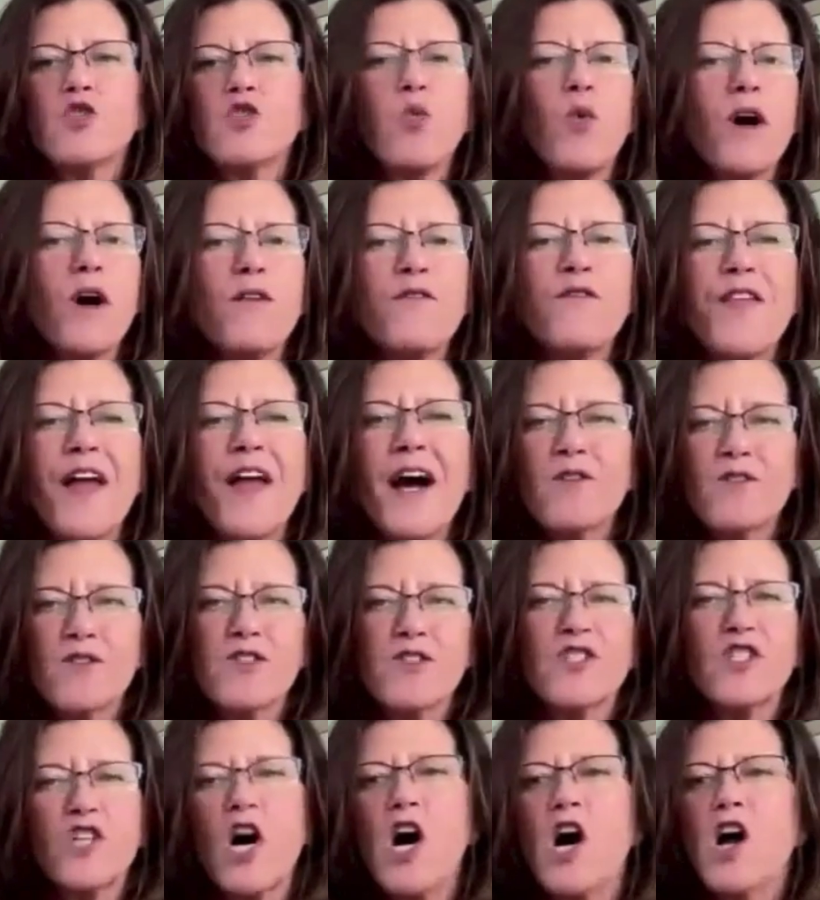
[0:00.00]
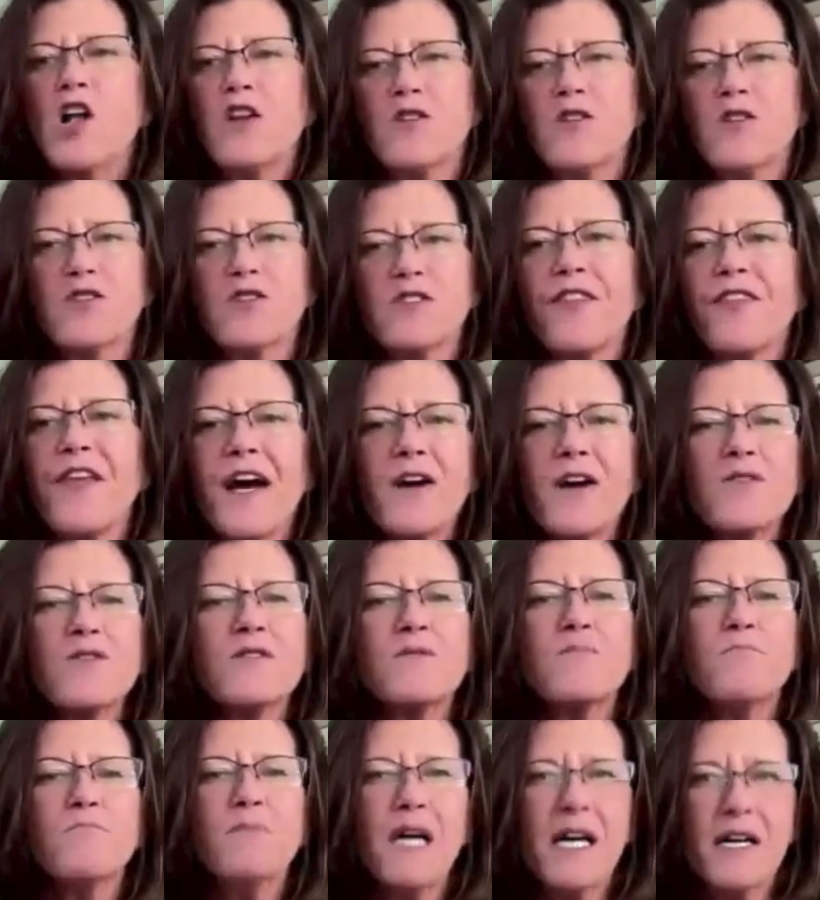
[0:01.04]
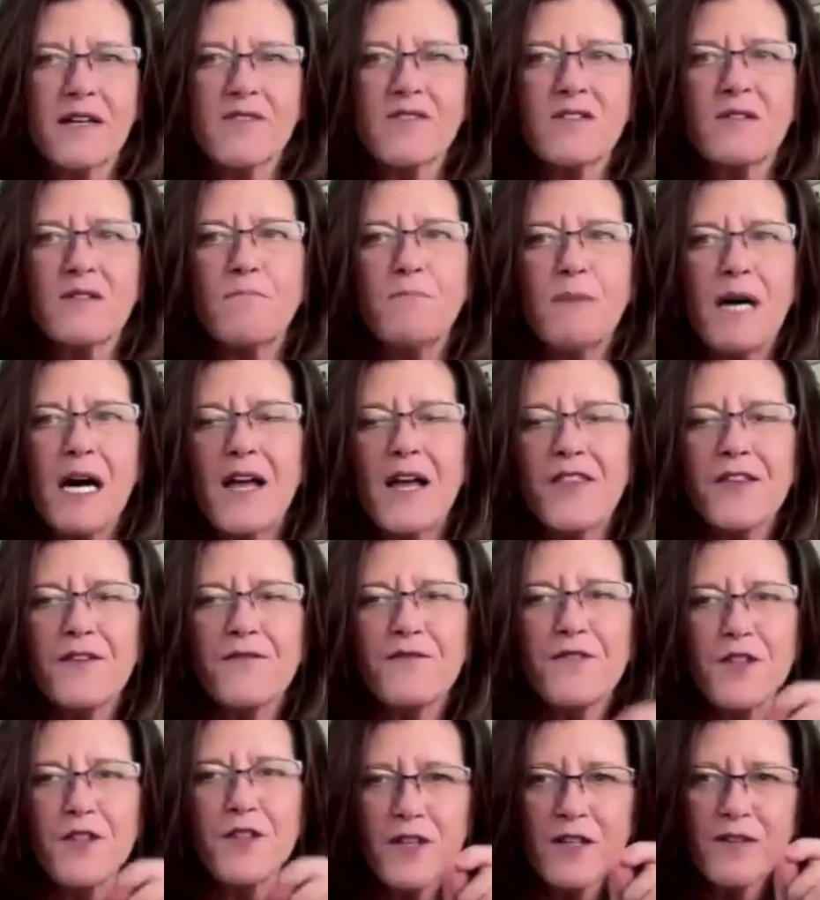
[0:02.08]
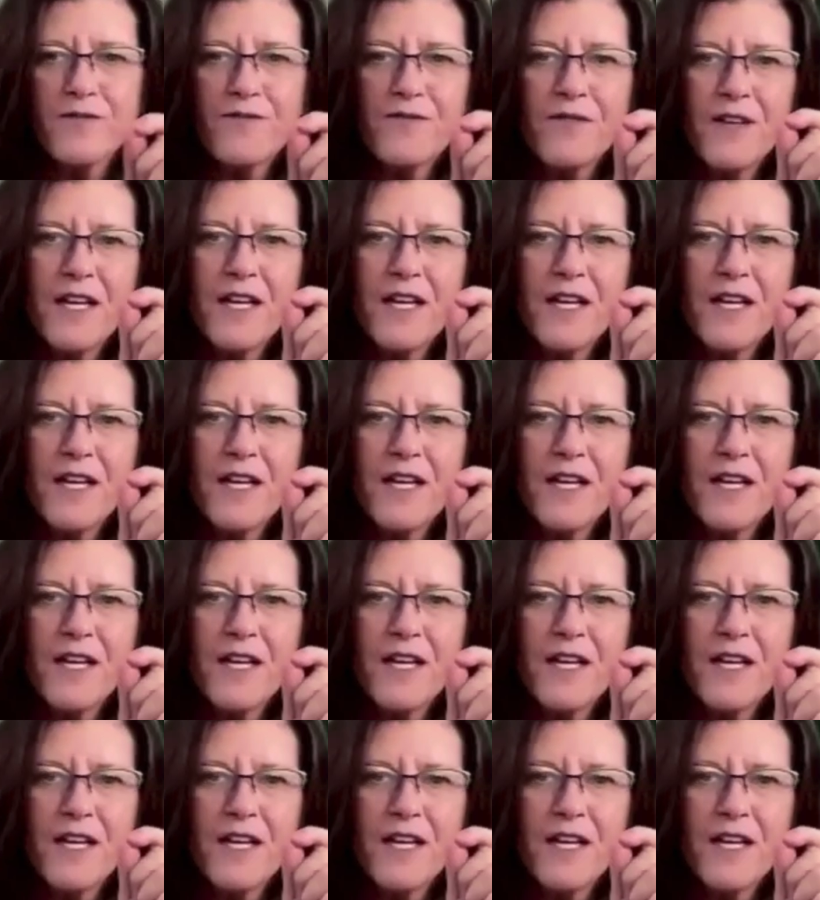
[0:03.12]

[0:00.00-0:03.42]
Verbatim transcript: $12,000 a thousand bucks a month if you could